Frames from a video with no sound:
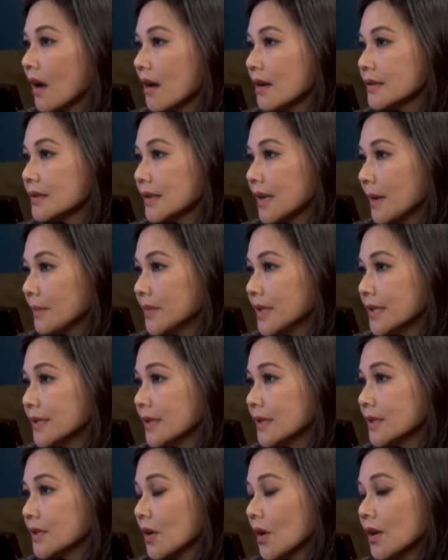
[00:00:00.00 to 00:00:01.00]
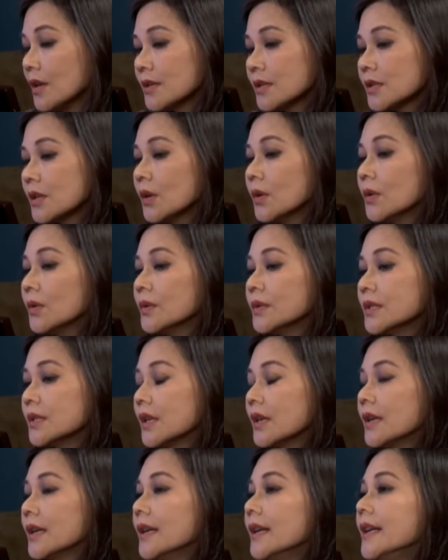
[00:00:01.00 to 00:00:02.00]
cause gum disease also is
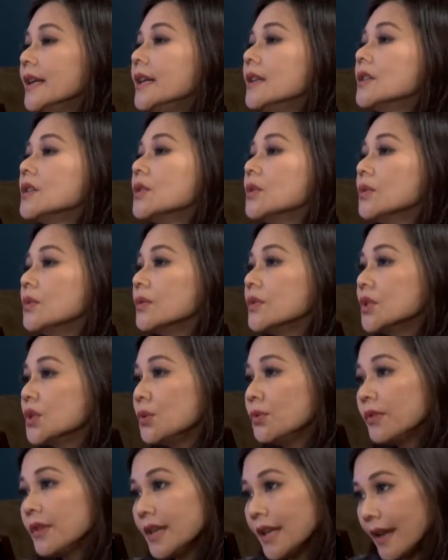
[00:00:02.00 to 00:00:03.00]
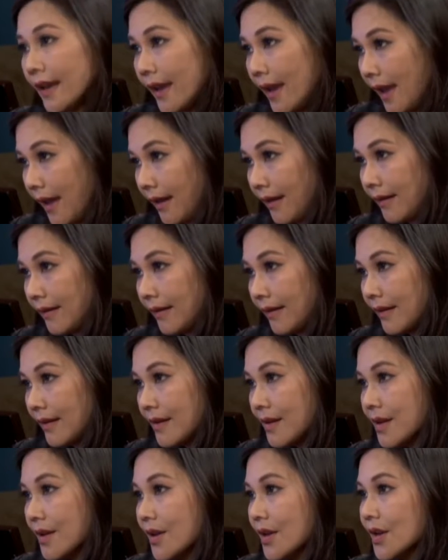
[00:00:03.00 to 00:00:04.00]
going to lead to tooth decay.
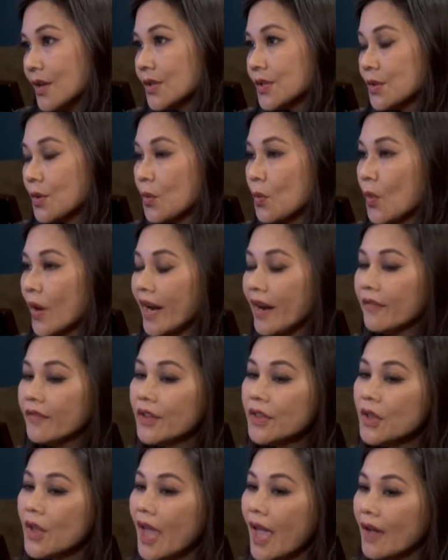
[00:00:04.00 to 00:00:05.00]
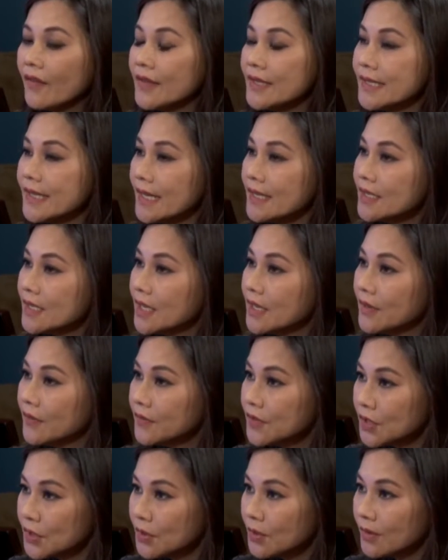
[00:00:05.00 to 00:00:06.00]
So whenever you have a
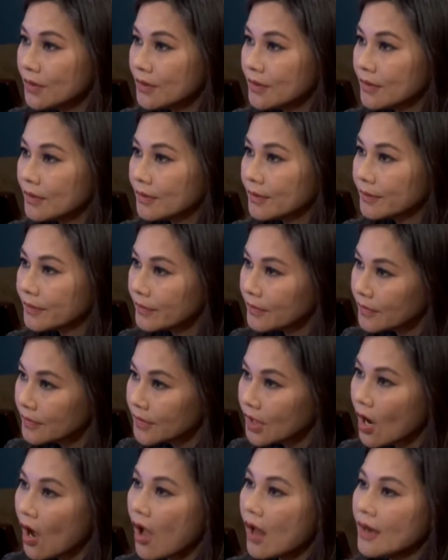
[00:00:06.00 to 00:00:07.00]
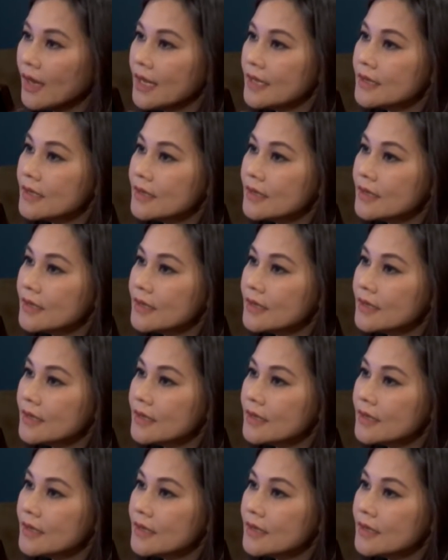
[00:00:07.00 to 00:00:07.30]
sensitive tooth, call us.